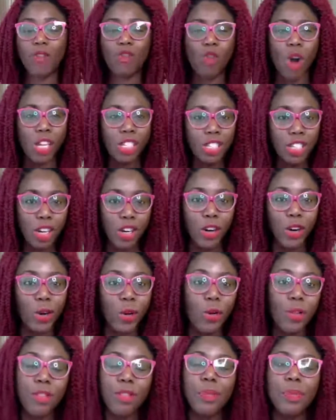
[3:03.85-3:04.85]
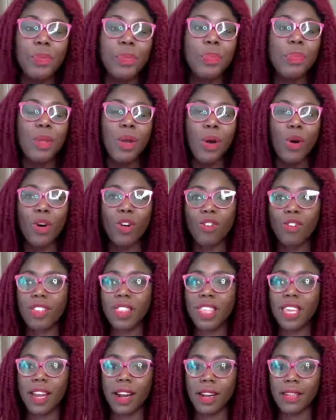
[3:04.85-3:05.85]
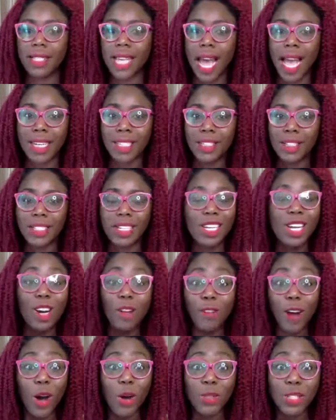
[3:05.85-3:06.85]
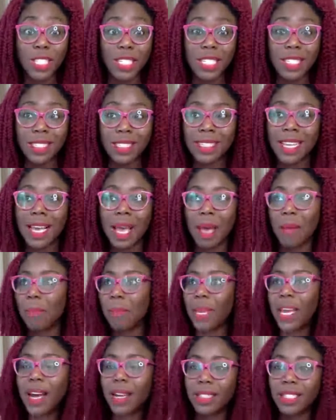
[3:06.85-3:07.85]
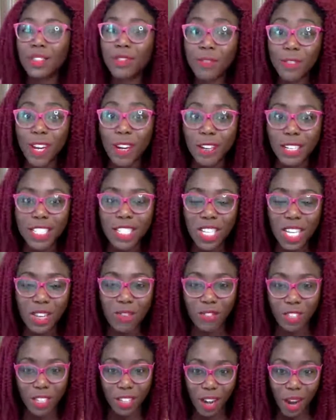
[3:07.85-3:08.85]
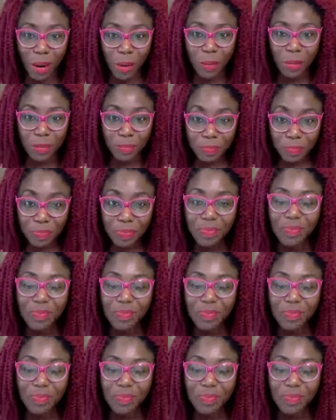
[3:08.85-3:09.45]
I've watched her growth over the years and just love how she's begun to flourish even now.